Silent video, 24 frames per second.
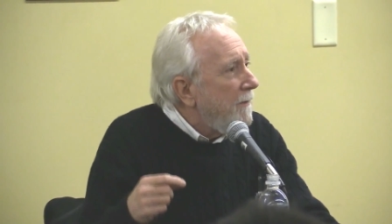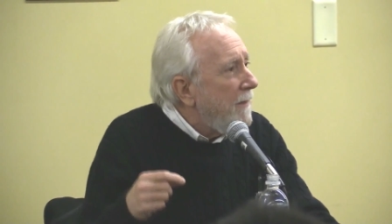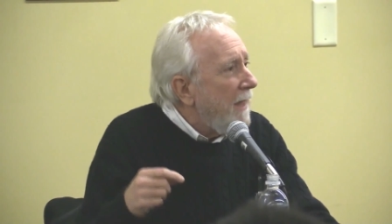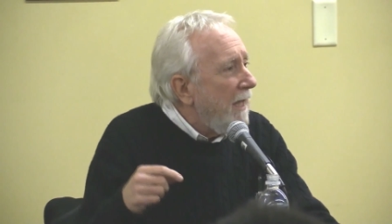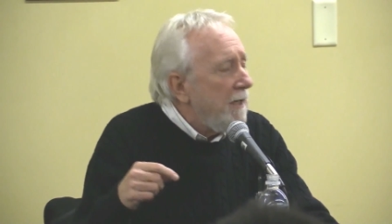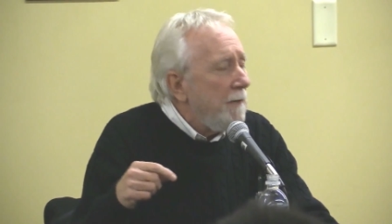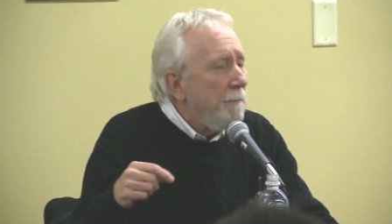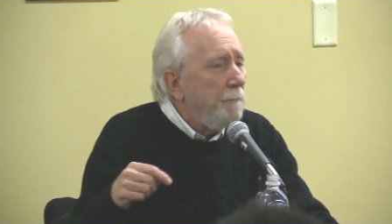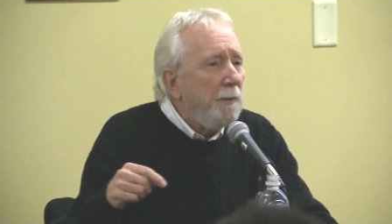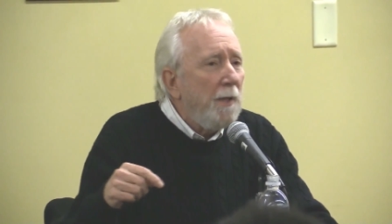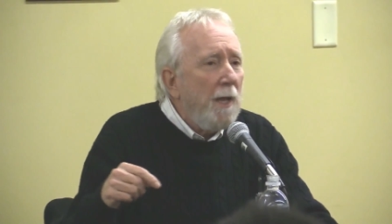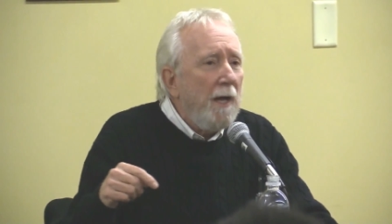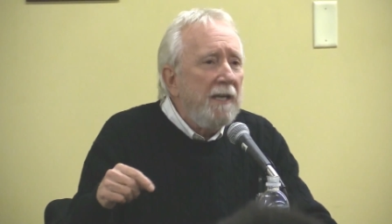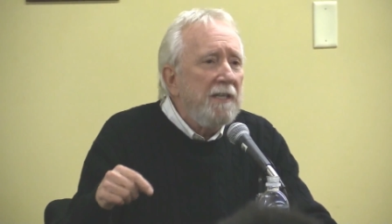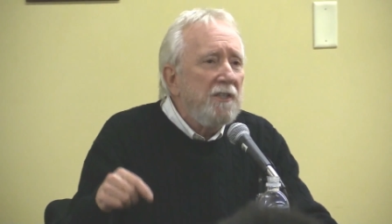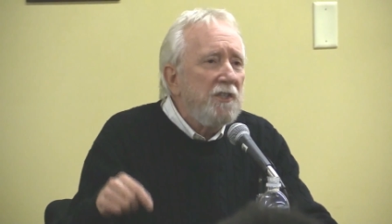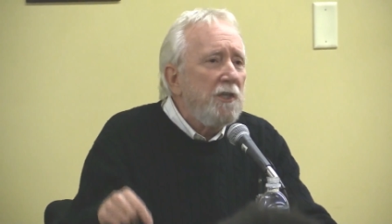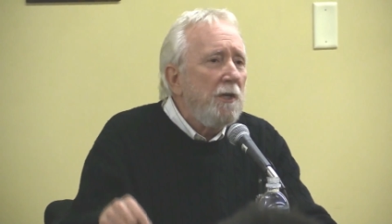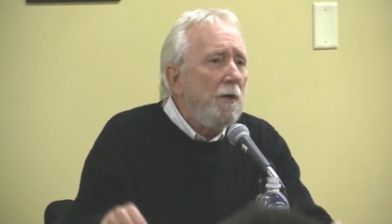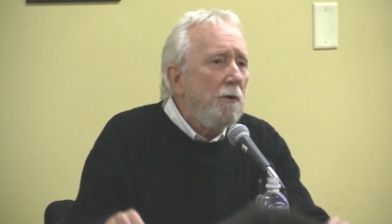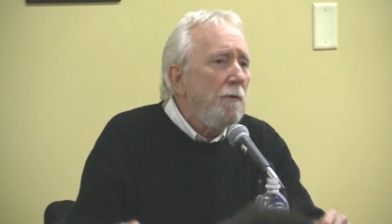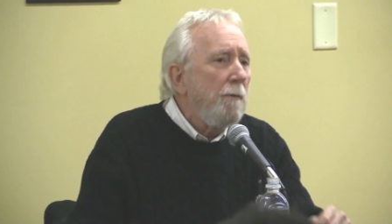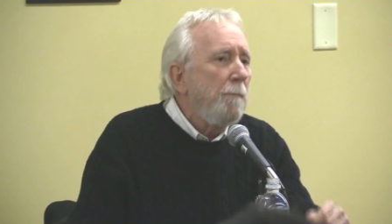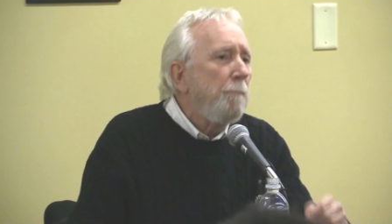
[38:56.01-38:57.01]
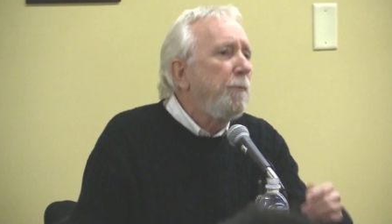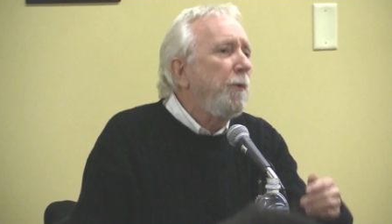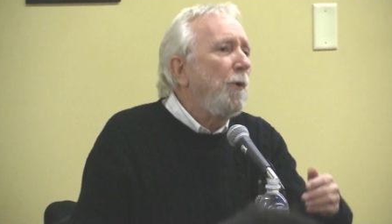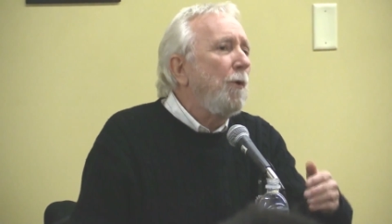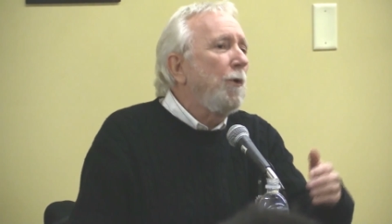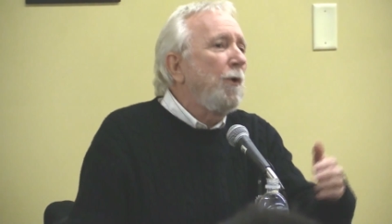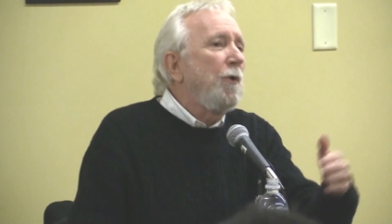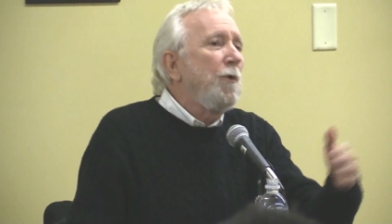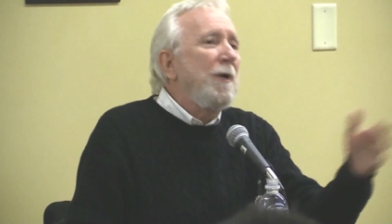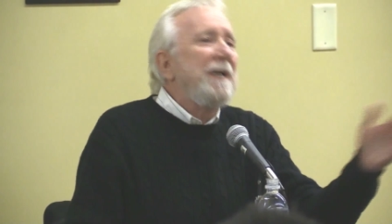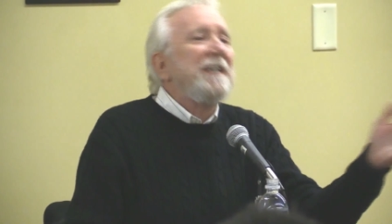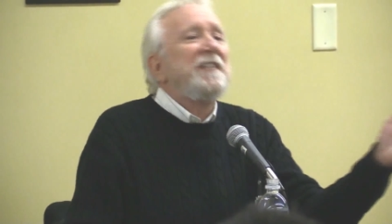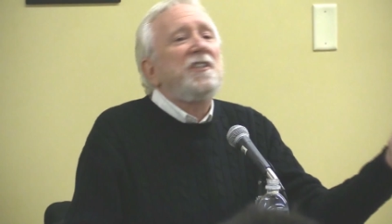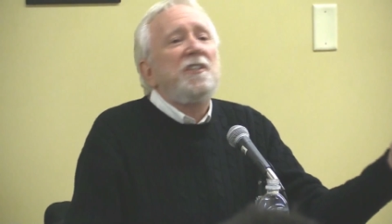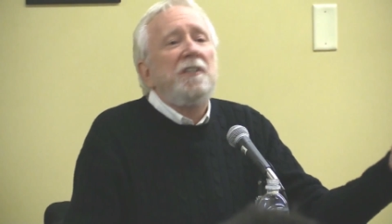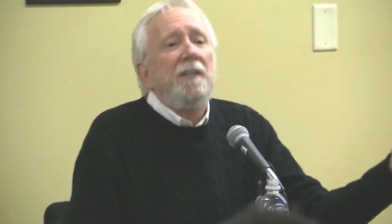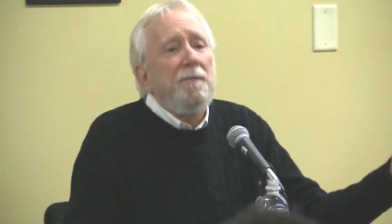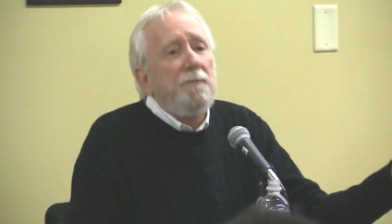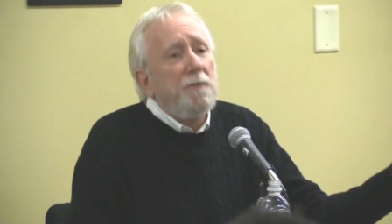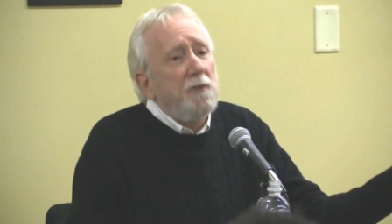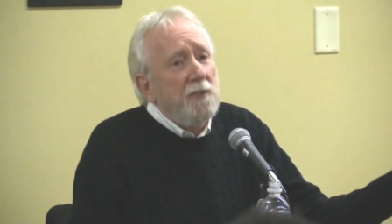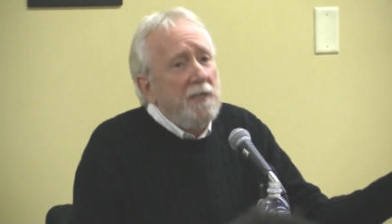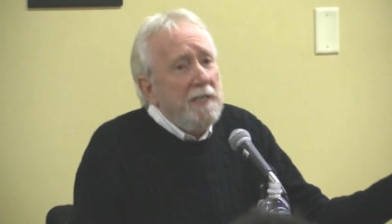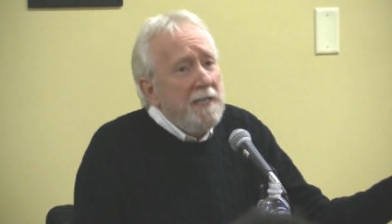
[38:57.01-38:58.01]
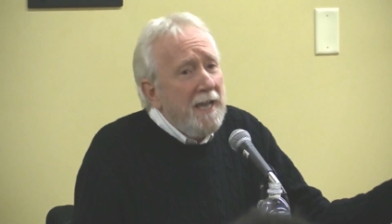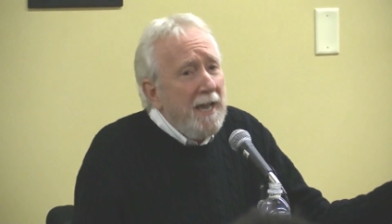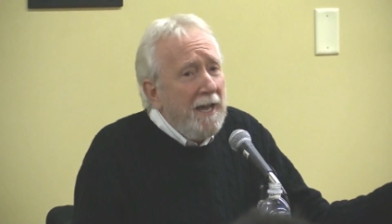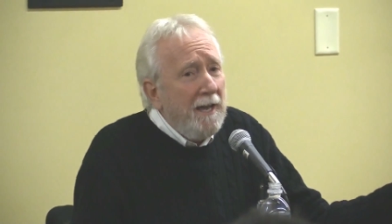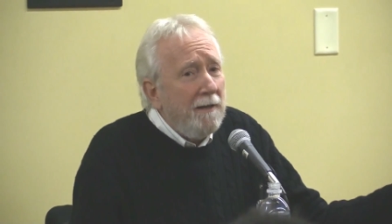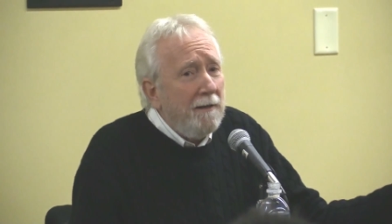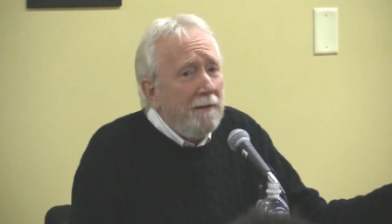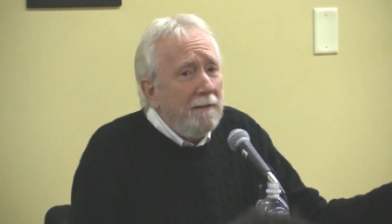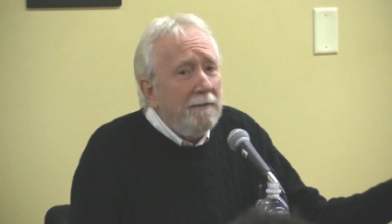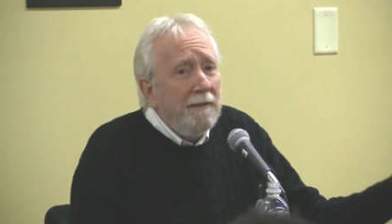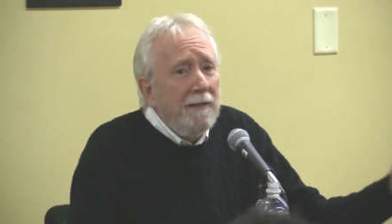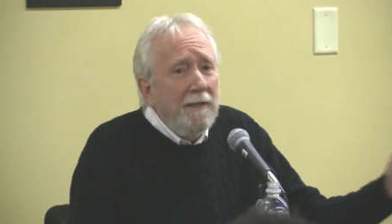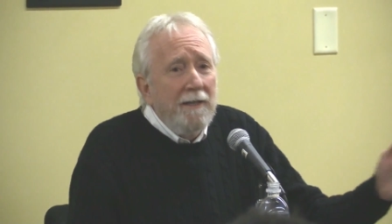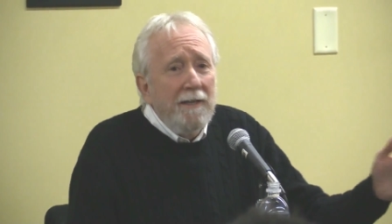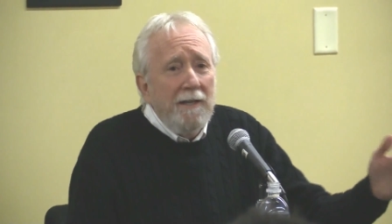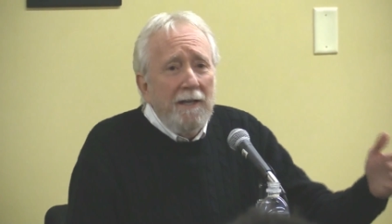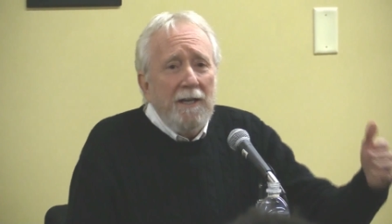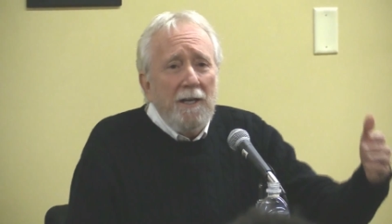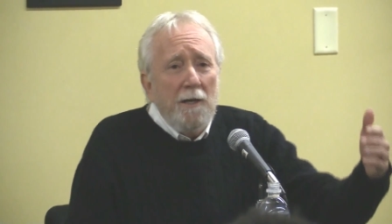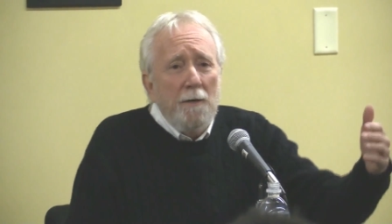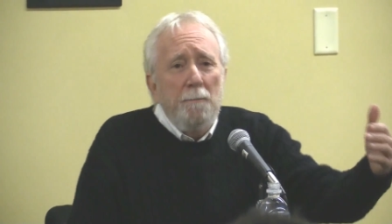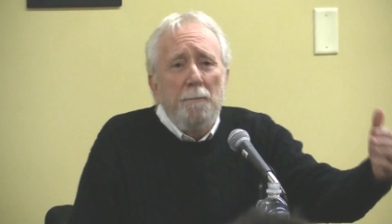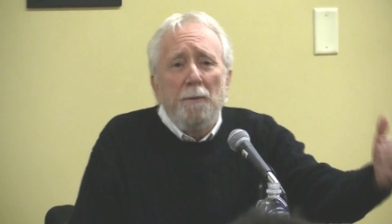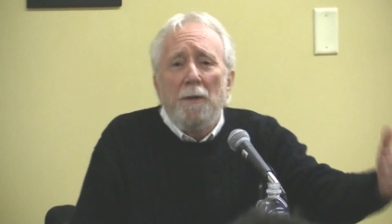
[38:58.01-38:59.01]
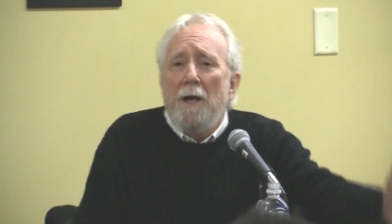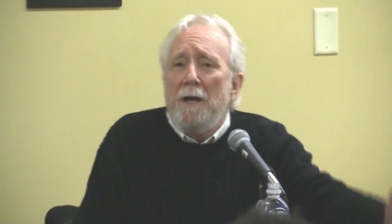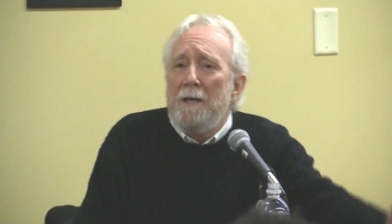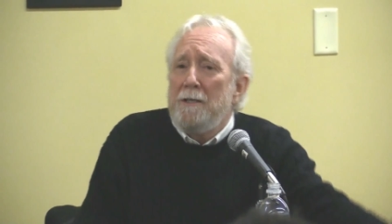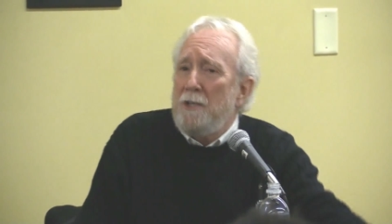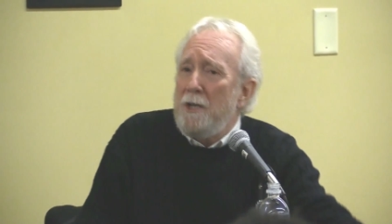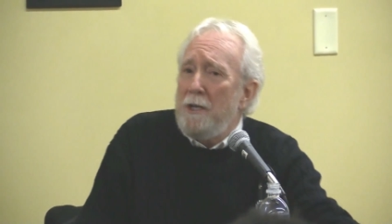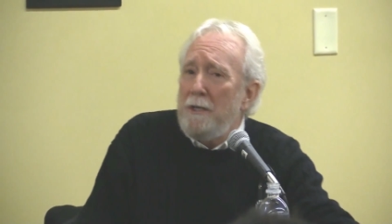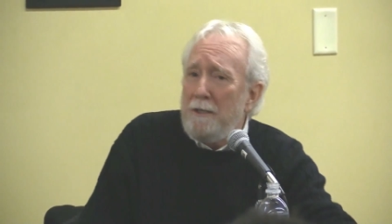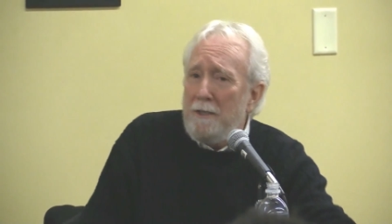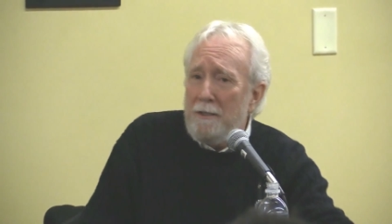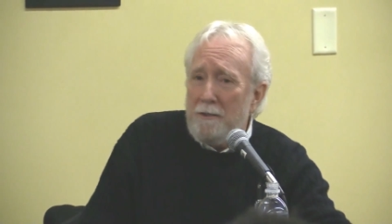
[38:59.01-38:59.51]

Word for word: That applies here in progressive Seattle. It applies in